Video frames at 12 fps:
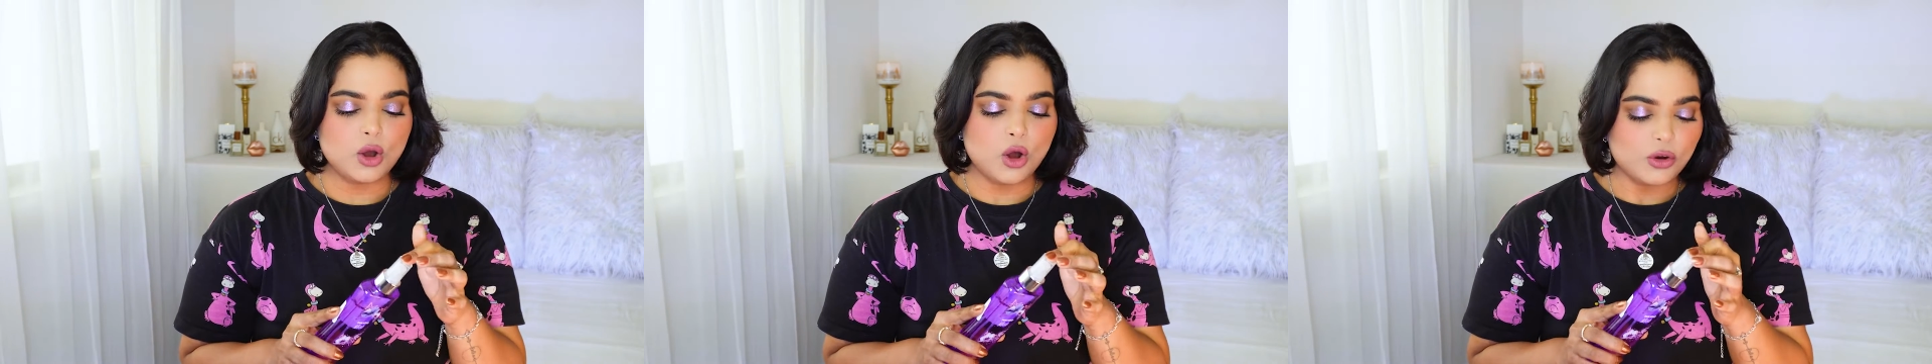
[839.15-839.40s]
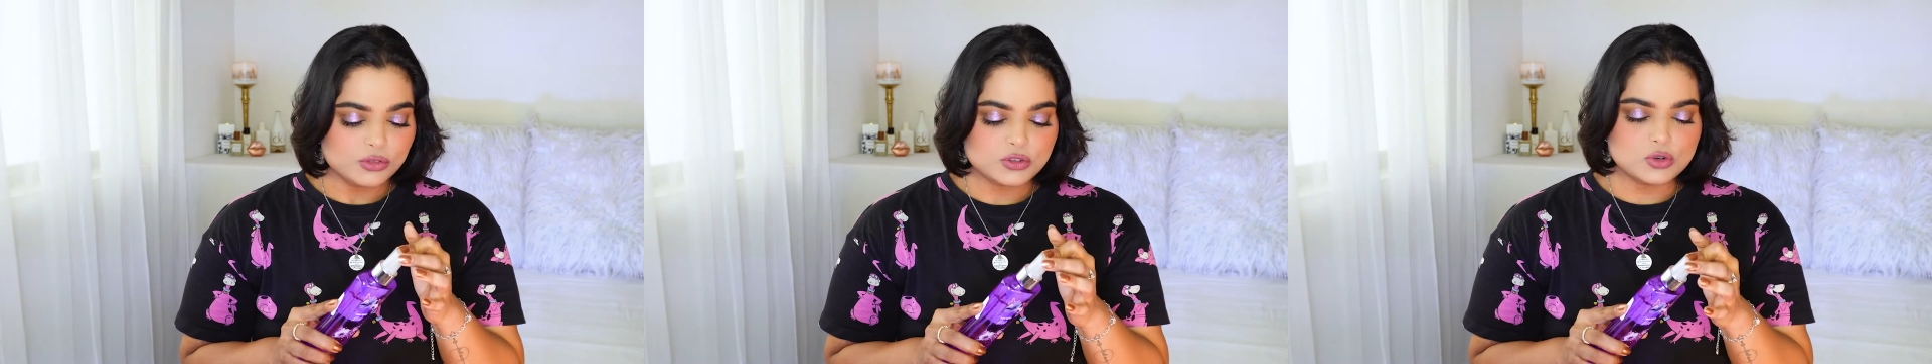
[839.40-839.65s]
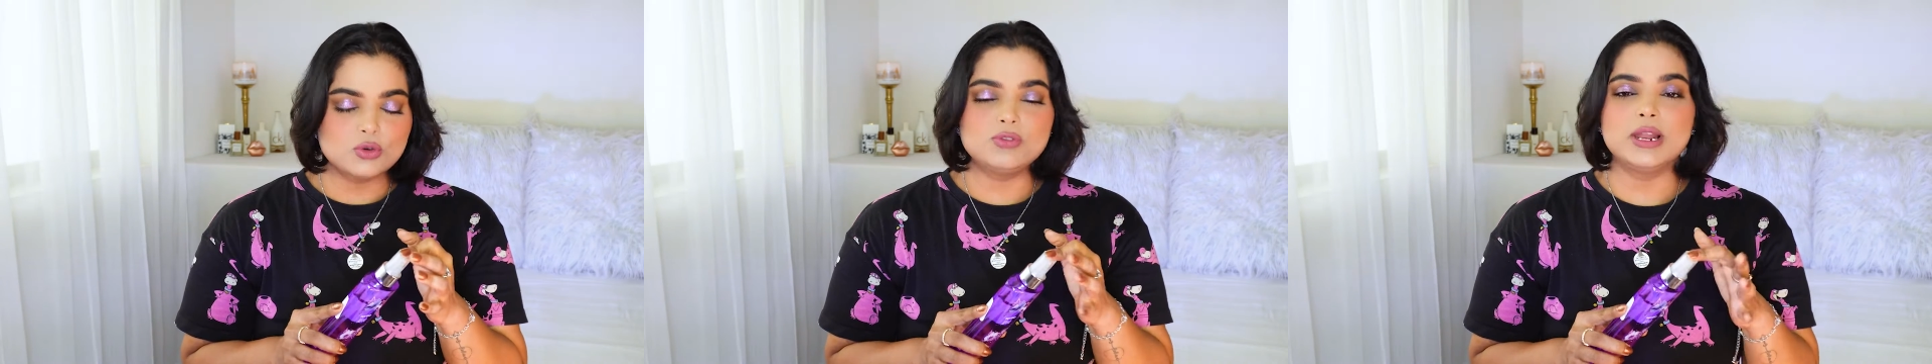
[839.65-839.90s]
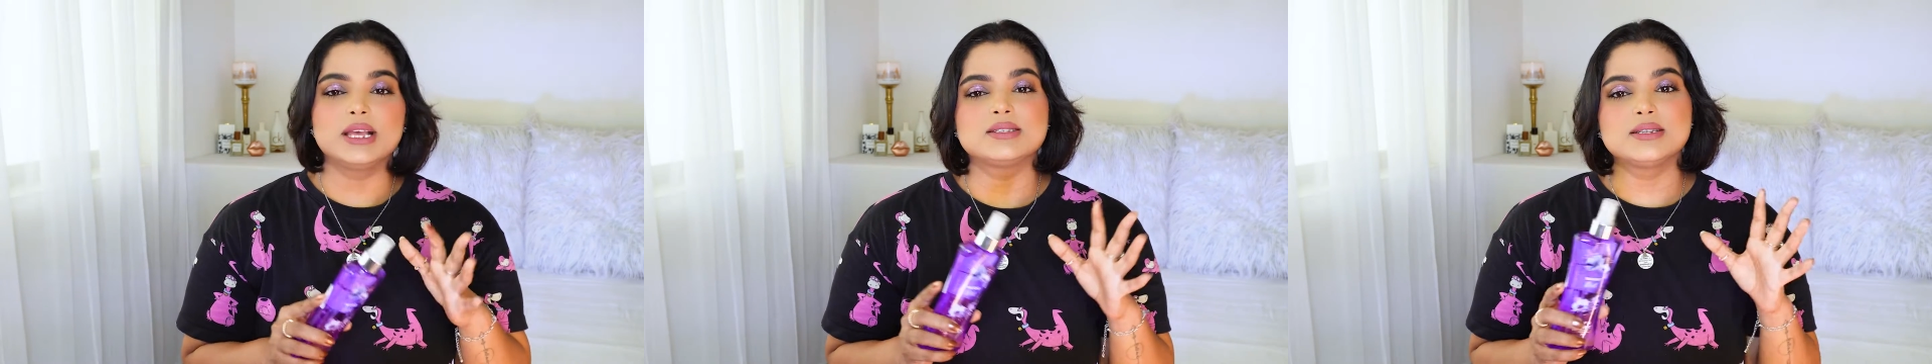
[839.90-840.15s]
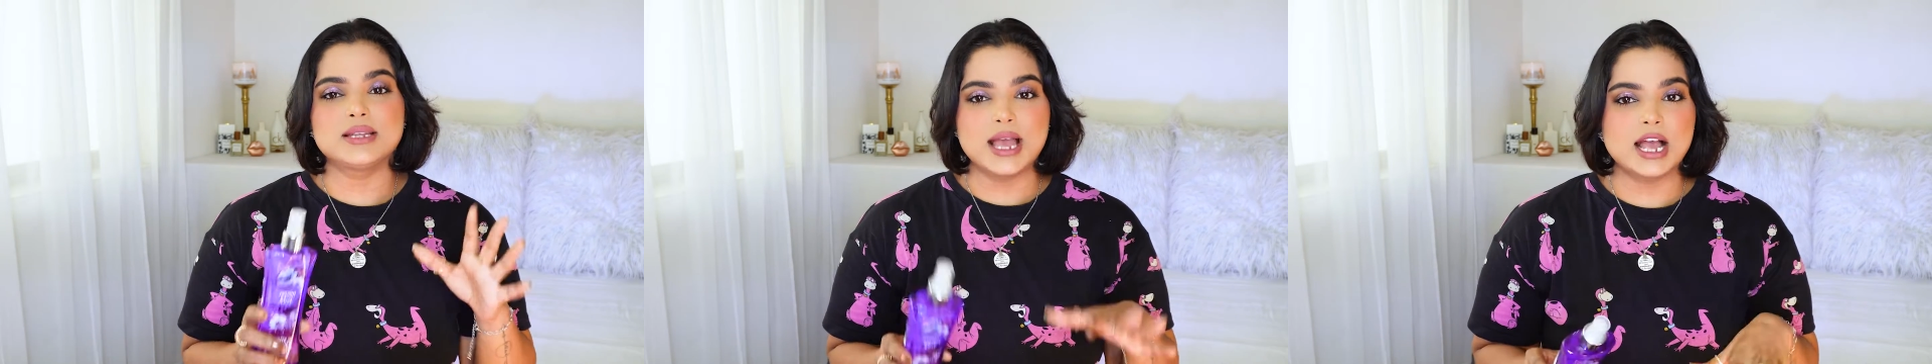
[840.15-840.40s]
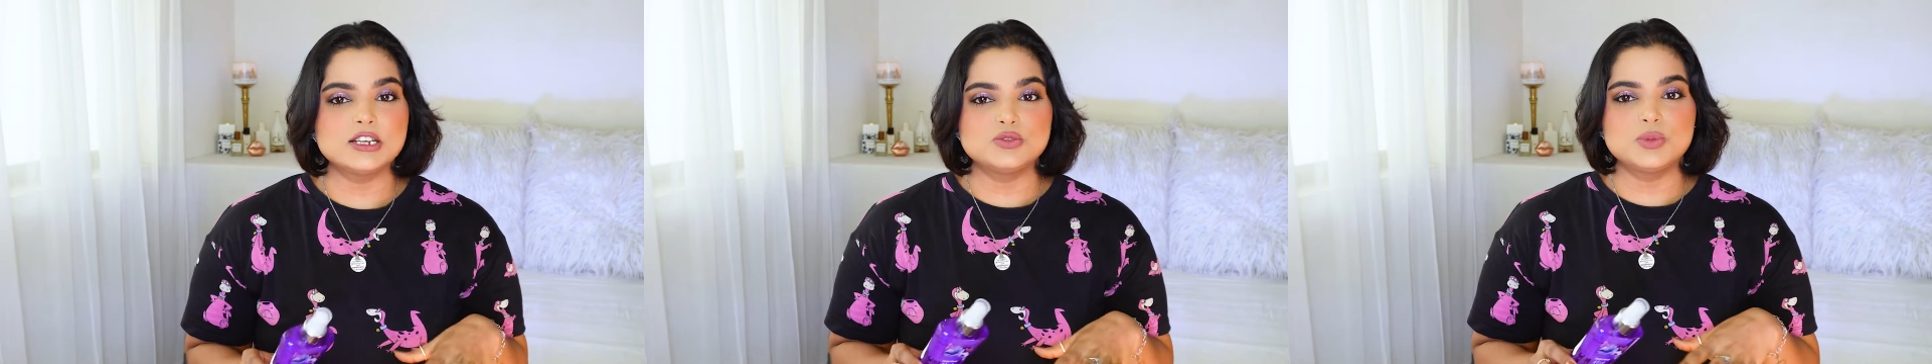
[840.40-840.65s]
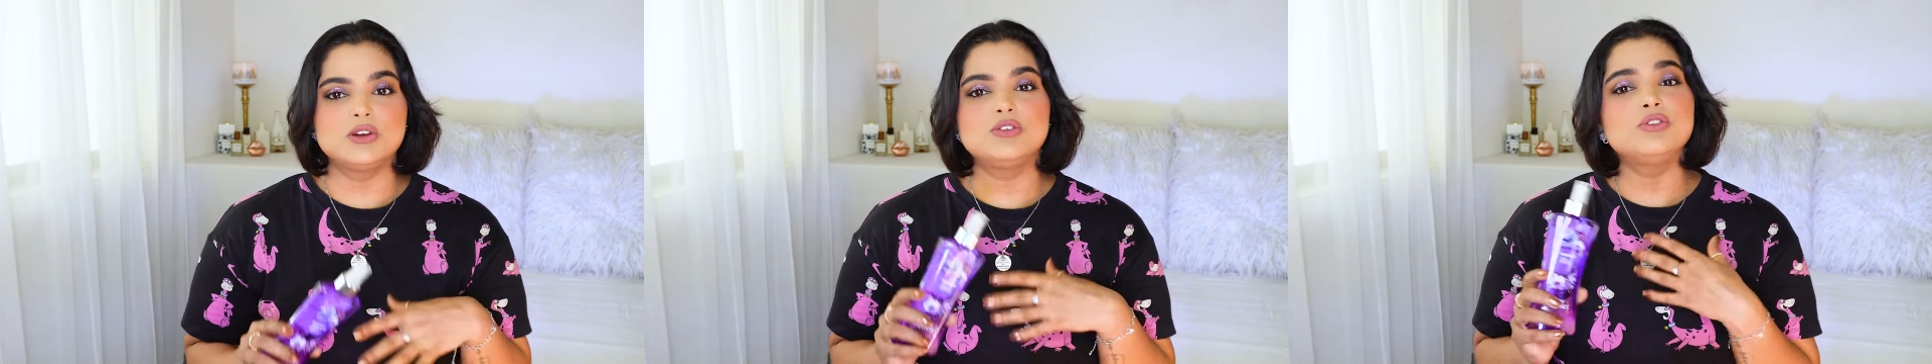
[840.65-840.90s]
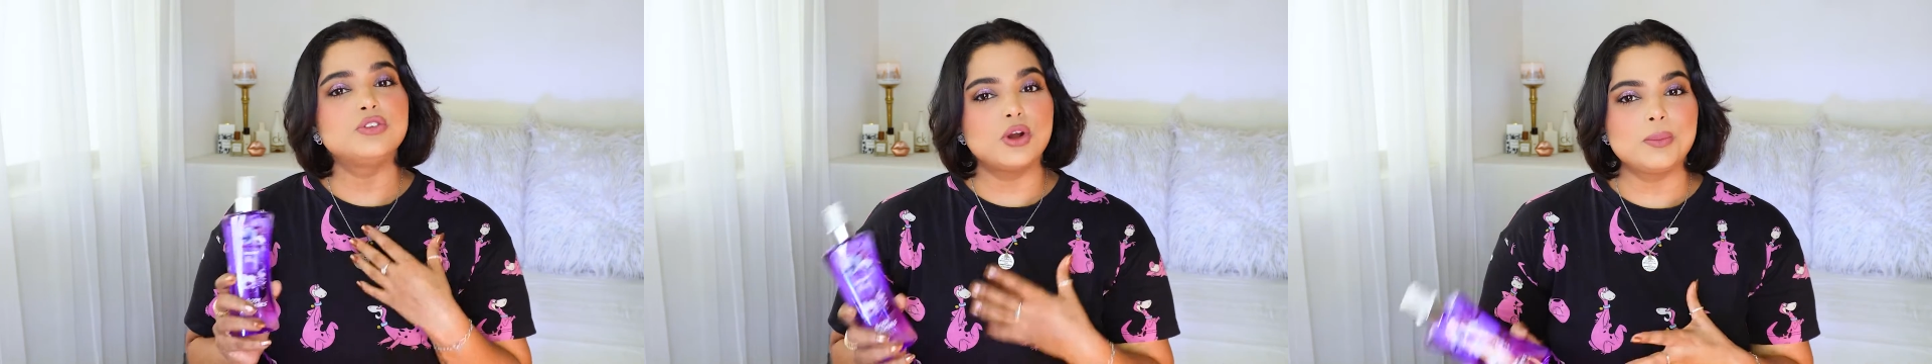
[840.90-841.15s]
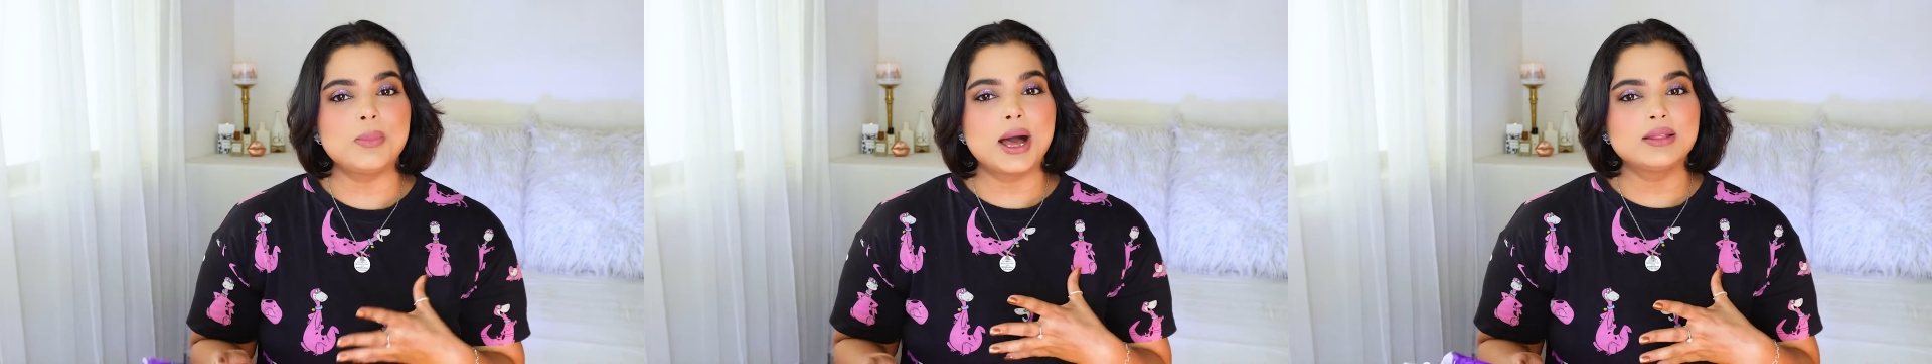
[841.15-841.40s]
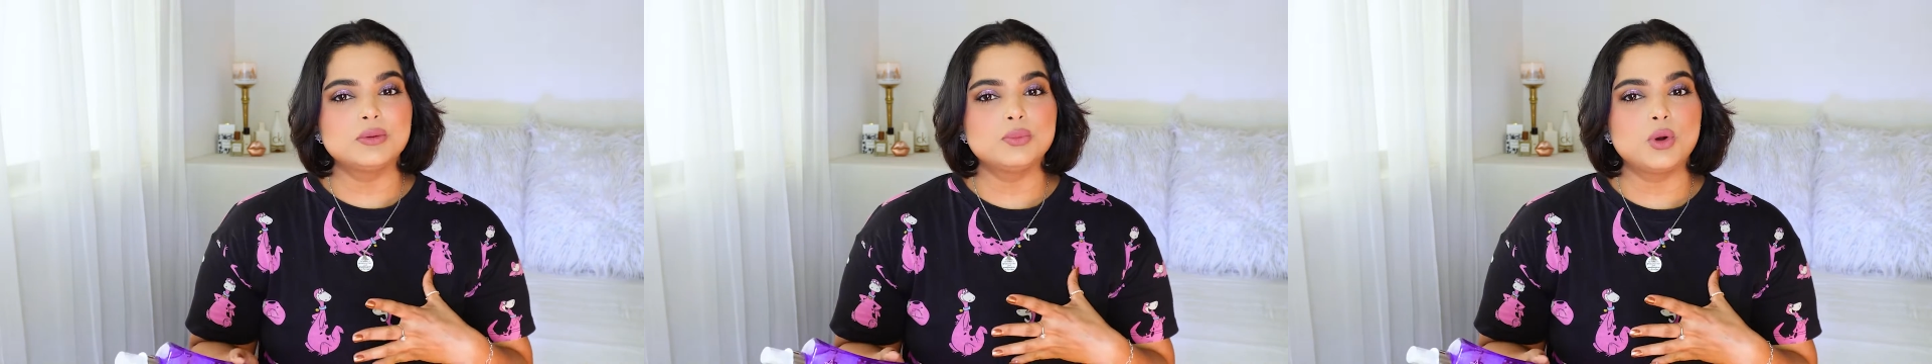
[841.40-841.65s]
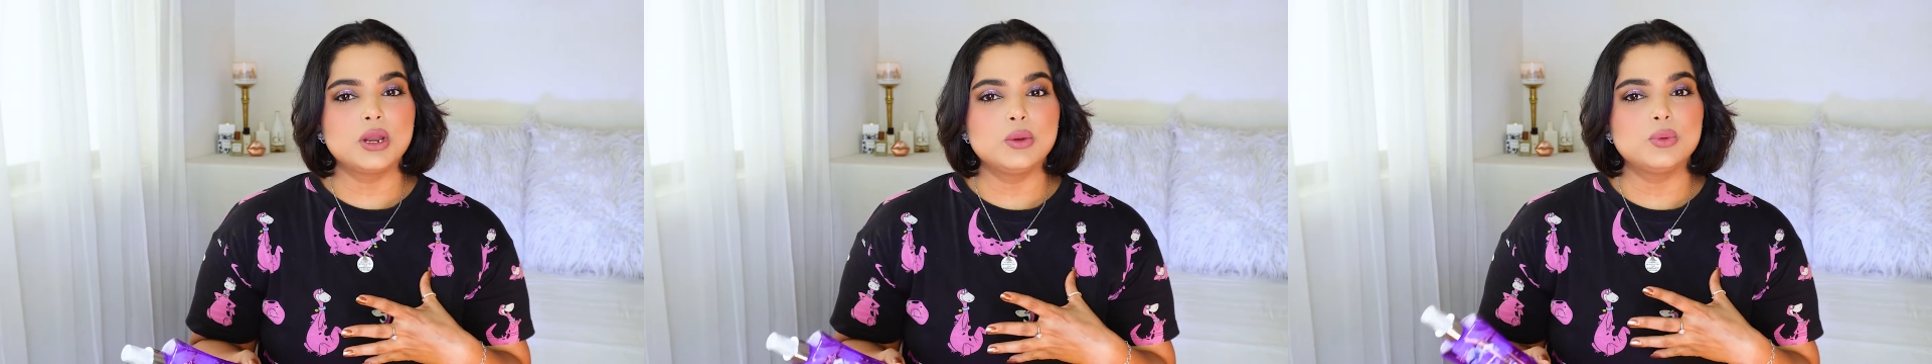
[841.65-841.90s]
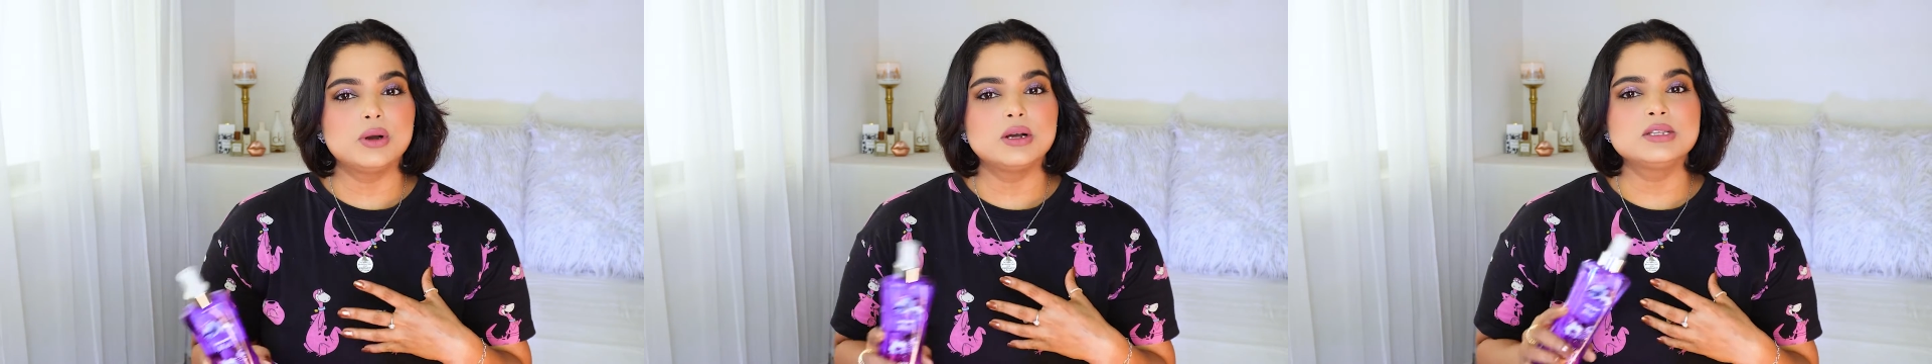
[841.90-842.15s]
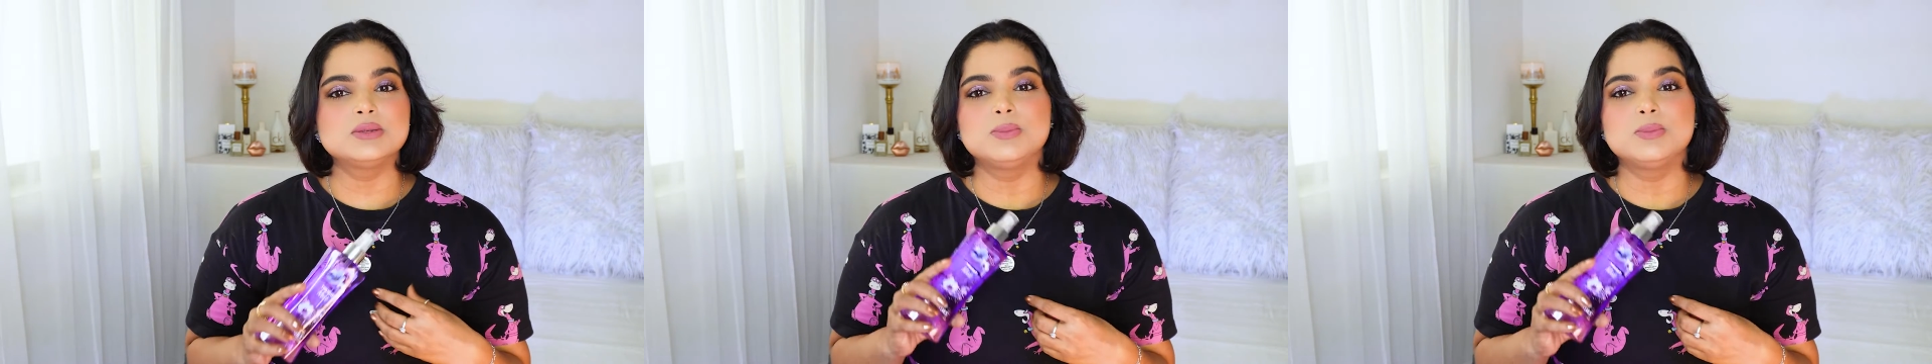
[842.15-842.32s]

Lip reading: of Snowflakes and Cashmere from Bath and Body Works,